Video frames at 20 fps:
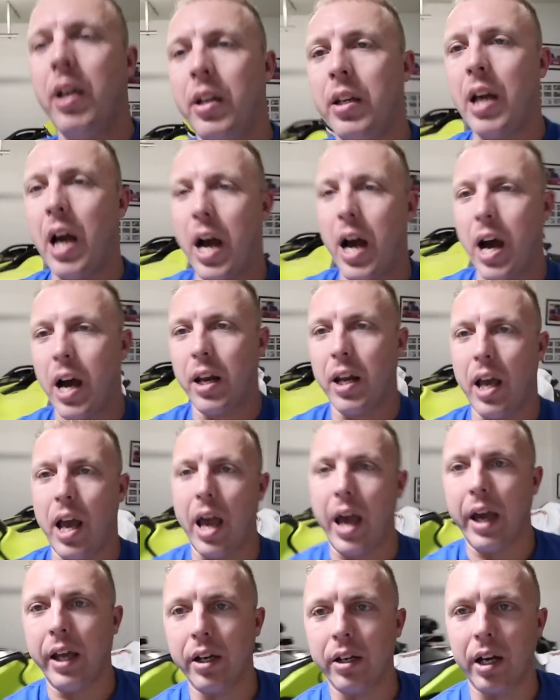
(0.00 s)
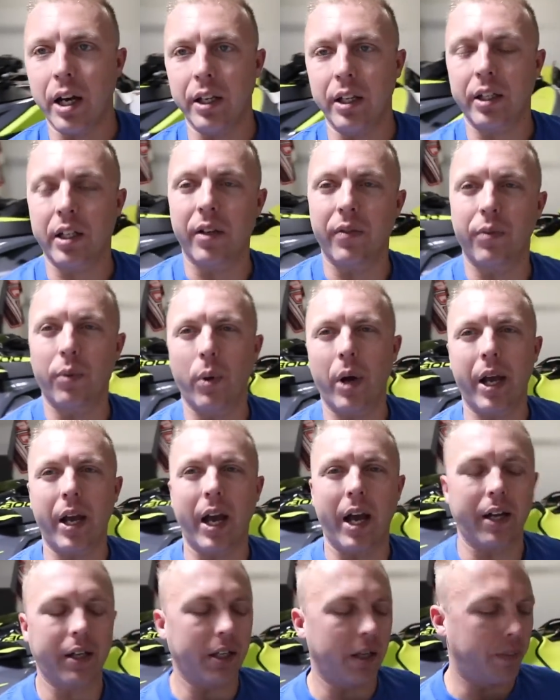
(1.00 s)
Now how to enter on the giveaway,
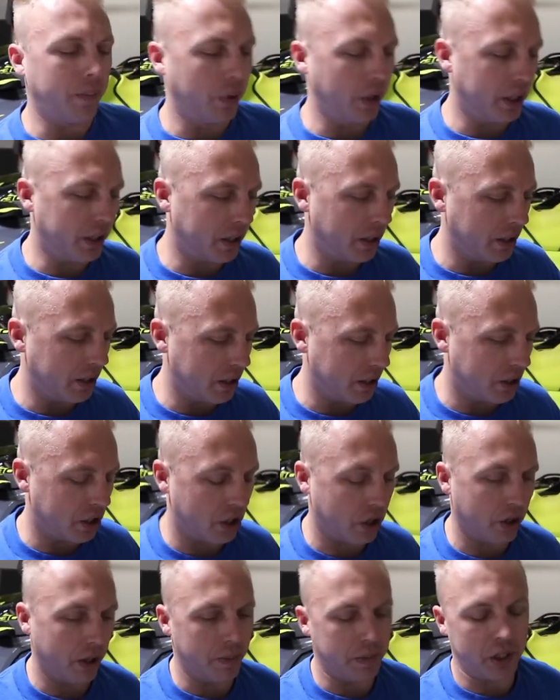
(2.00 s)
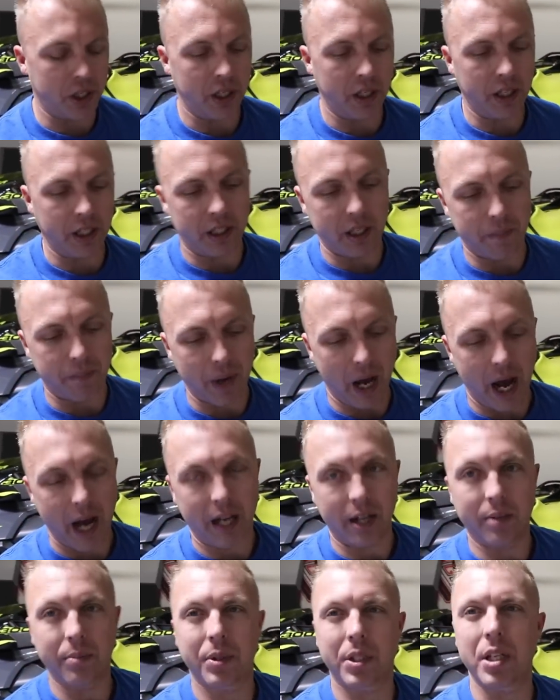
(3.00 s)
I'm gonna put the description at the
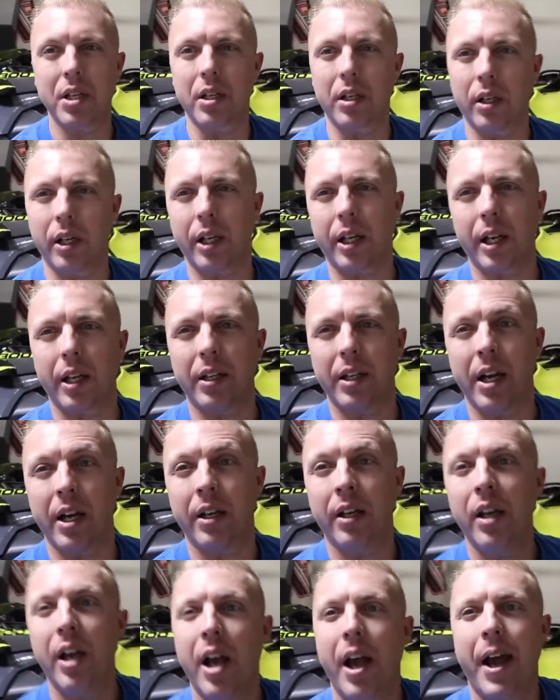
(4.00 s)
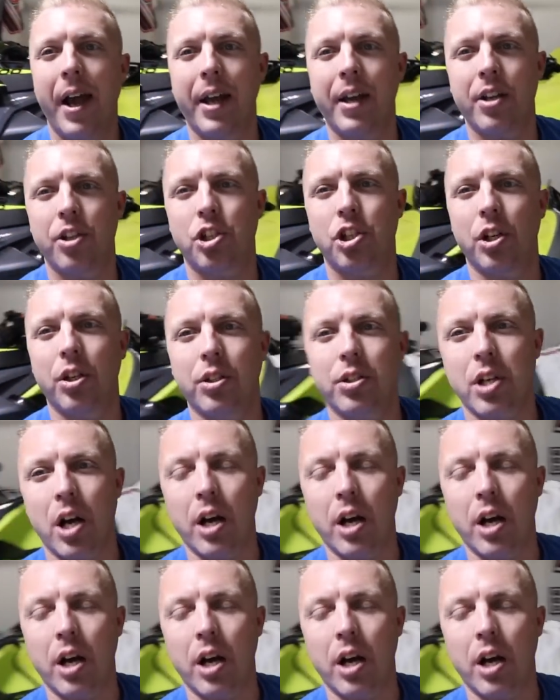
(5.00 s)
bottom, so you click on that, and it shows